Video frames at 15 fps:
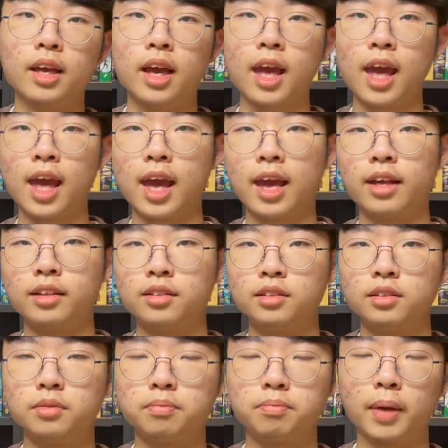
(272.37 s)
and
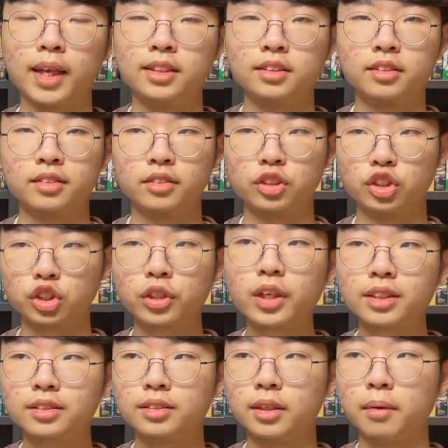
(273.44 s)
basically
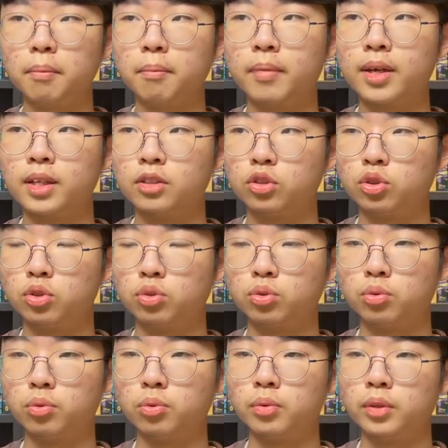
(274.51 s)
tricked him
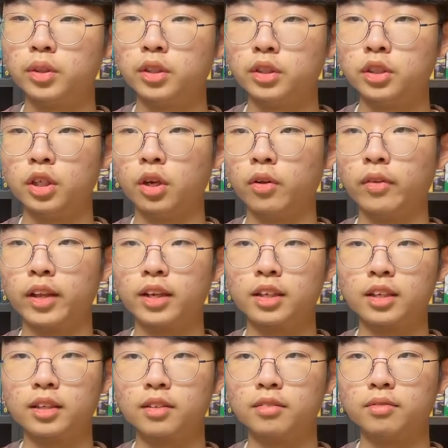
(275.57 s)
into, you know,
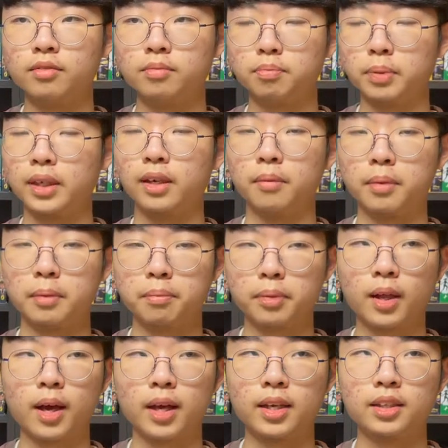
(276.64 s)
letting becoming
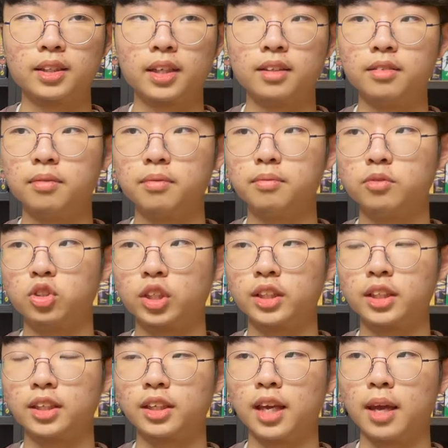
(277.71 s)
blind and
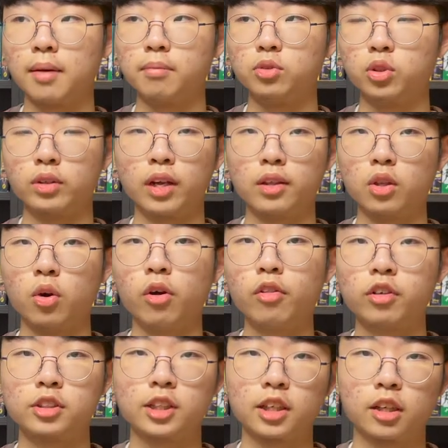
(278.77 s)
tricking him so that no other
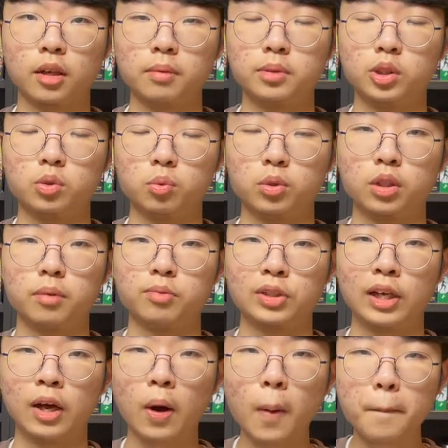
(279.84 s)
Cyclopses would come to
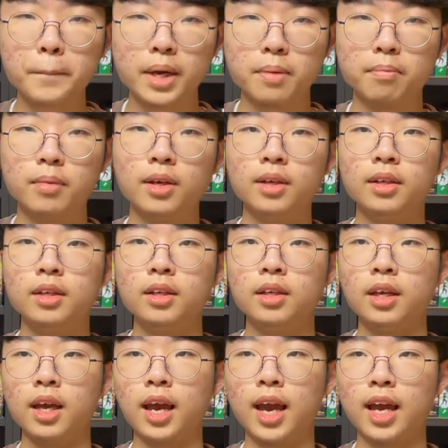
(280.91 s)
help him
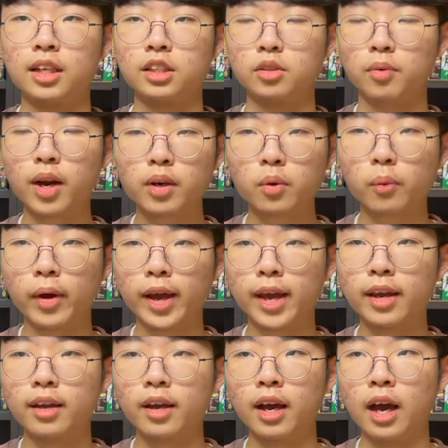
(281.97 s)
and he ran
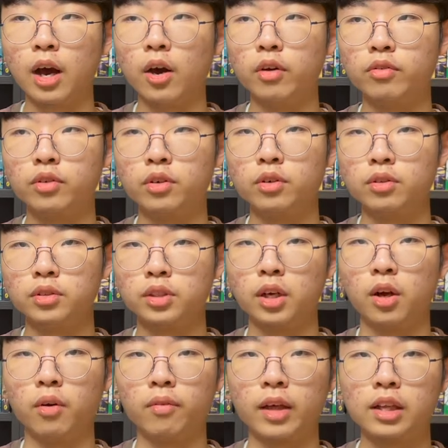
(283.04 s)
away. However, you
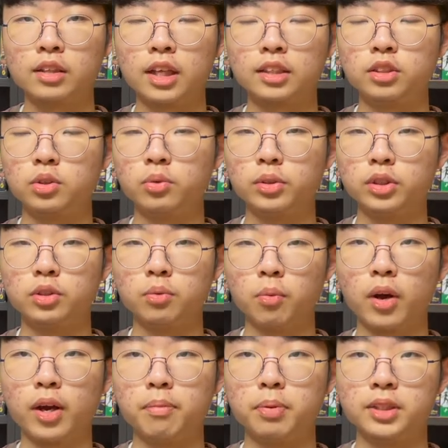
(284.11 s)
know, that, that's the reason
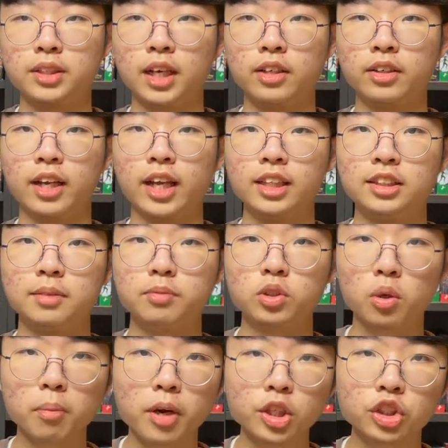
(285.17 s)
why Poseidon hates him
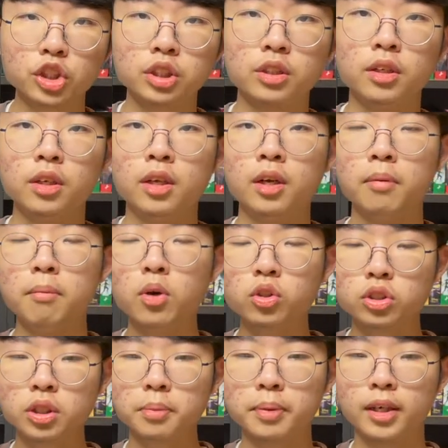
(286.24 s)
so much.
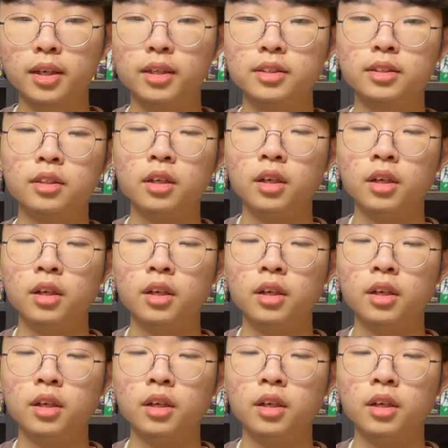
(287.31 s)
Mostly because,